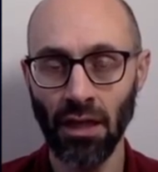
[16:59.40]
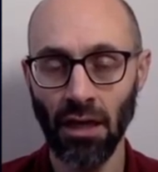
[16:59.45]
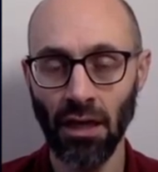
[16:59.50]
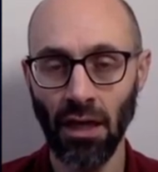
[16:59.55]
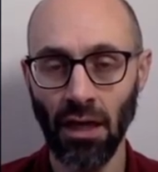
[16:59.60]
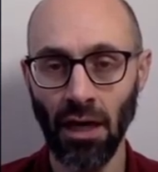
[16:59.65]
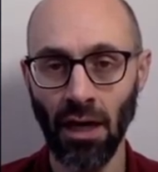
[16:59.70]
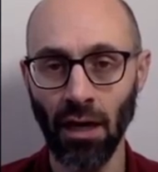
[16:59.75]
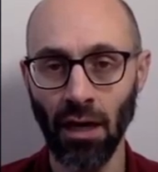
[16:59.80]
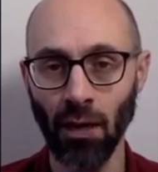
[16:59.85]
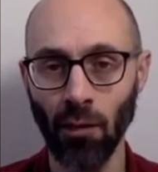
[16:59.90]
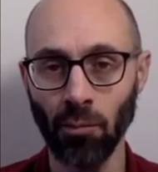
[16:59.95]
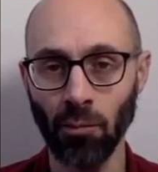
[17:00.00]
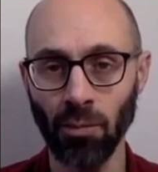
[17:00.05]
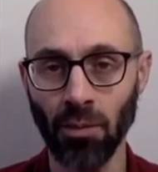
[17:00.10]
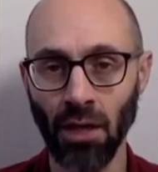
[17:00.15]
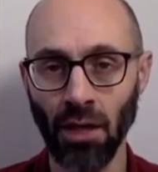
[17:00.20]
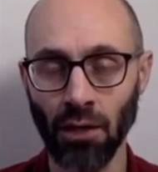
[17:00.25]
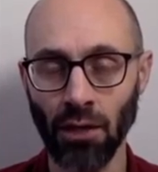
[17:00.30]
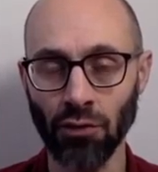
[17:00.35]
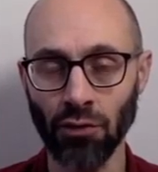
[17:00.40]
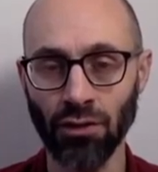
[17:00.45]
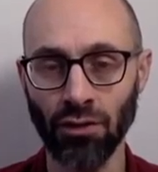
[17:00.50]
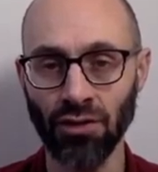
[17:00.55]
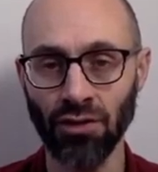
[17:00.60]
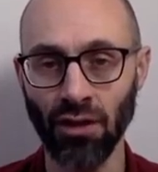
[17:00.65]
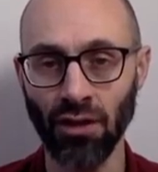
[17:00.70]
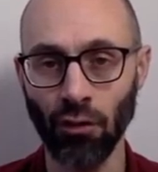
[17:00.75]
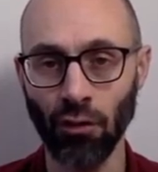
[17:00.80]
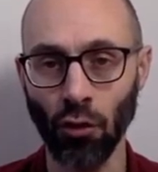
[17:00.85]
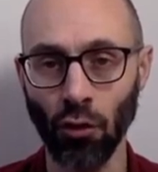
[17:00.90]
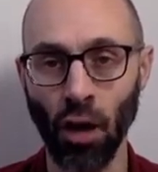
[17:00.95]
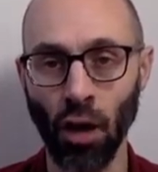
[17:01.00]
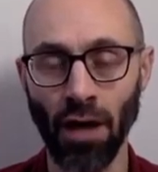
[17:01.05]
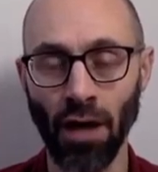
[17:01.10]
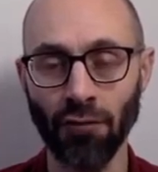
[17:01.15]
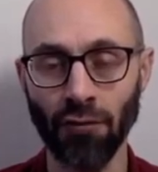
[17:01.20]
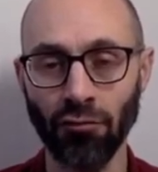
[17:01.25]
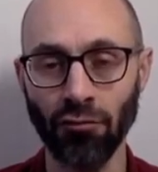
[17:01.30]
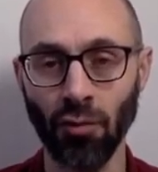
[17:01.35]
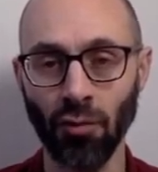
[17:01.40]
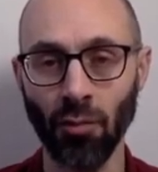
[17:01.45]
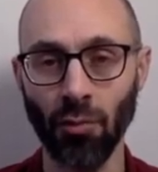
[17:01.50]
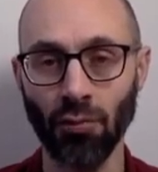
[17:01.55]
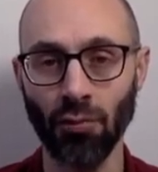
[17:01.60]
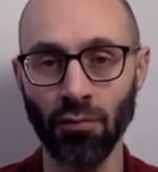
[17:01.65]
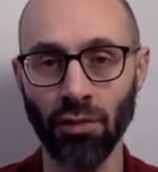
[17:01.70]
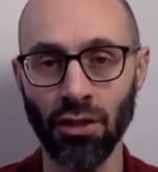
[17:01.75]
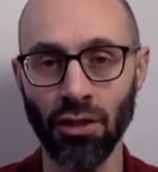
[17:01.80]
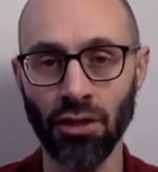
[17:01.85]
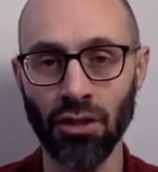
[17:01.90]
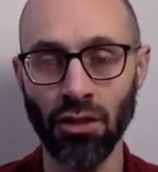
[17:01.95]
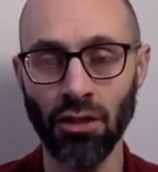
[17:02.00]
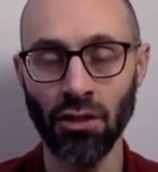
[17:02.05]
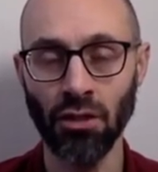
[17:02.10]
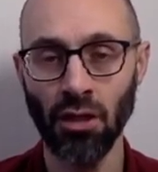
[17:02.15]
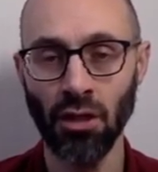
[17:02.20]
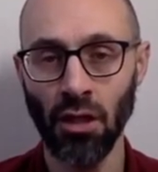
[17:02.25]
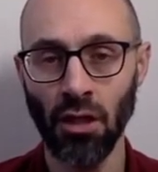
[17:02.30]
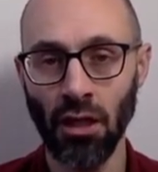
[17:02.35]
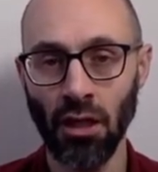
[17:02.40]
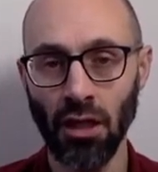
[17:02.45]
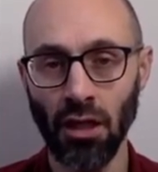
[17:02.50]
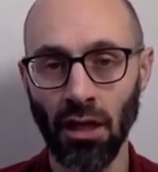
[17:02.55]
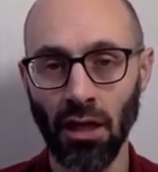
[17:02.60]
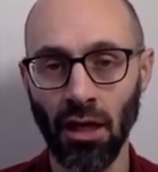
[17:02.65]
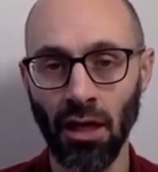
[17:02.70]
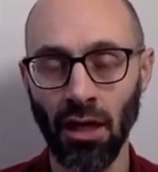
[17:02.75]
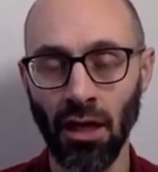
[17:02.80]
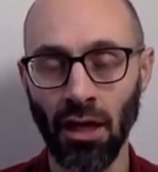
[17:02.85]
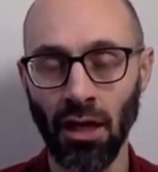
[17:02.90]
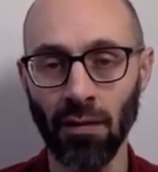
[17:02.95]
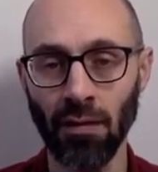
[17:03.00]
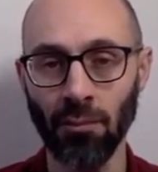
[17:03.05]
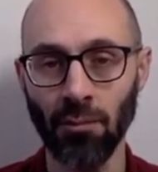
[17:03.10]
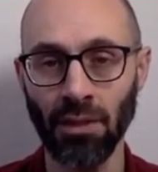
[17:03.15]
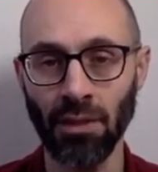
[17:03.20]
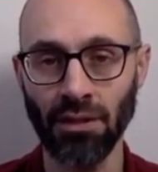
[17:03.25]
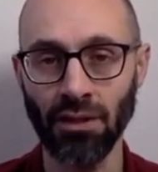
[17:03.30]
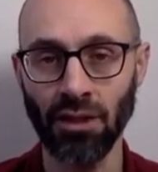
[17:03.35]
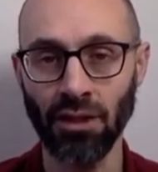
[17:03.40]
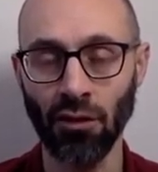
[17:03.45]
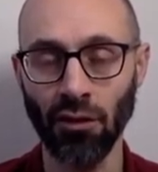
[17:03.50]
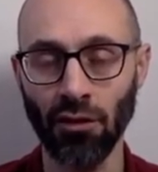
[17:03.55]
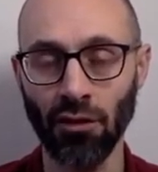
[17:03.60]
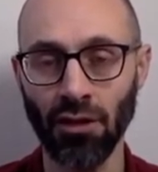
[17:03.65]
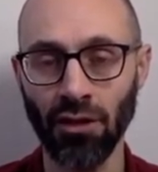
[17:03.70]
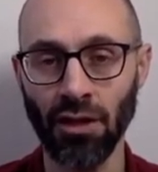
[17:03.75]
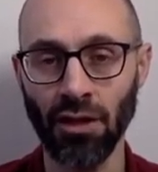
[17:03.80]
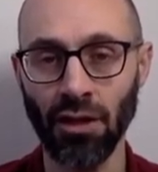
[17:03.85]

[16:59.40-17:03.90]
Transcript: uh, countries that are not from the region uh, militarily